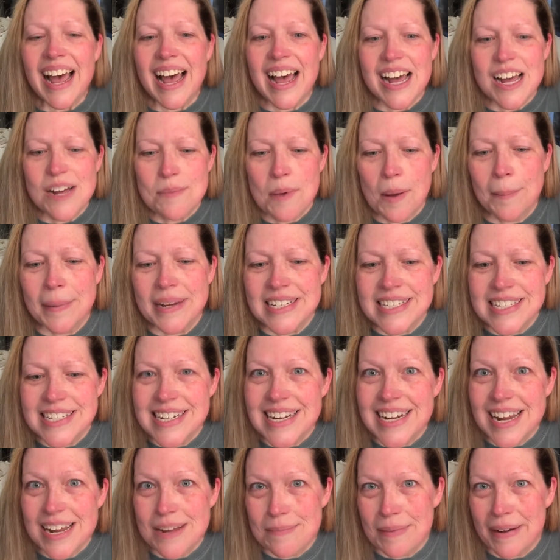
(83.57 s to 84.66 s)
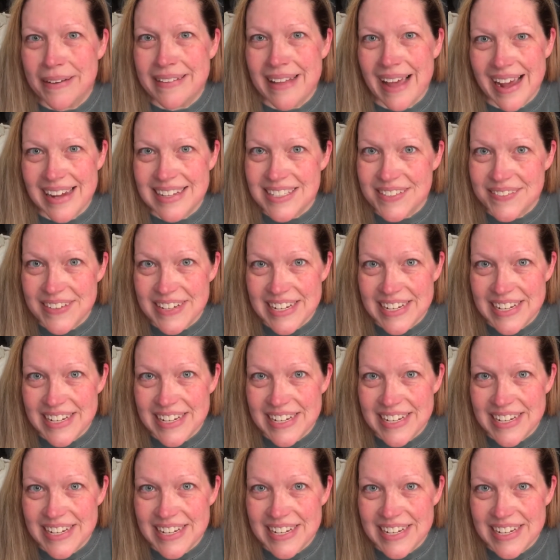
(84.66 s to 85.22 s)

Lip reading: I mentioned it in my last